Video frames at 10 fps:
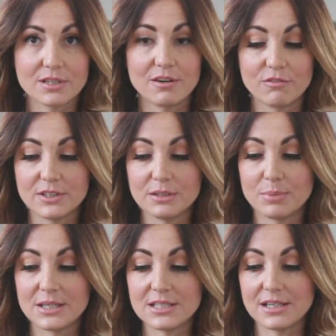of the
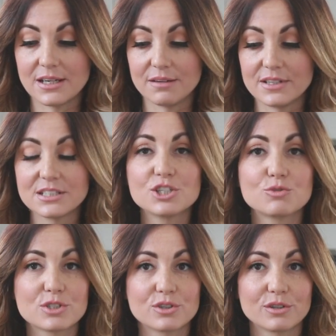Padilla
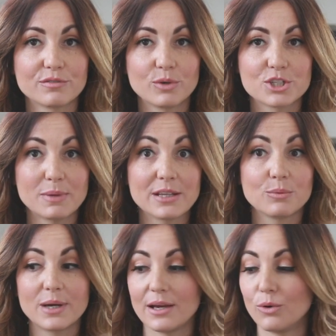Vintage Reserve, which by
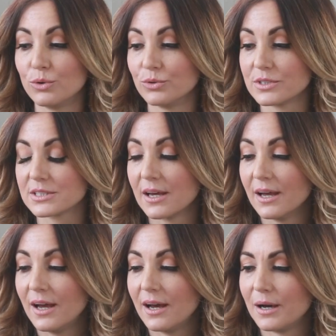the way holds
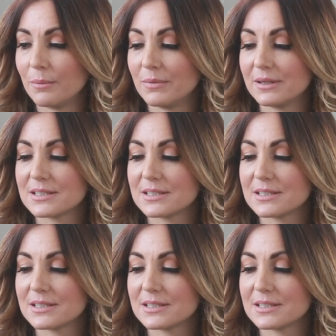um,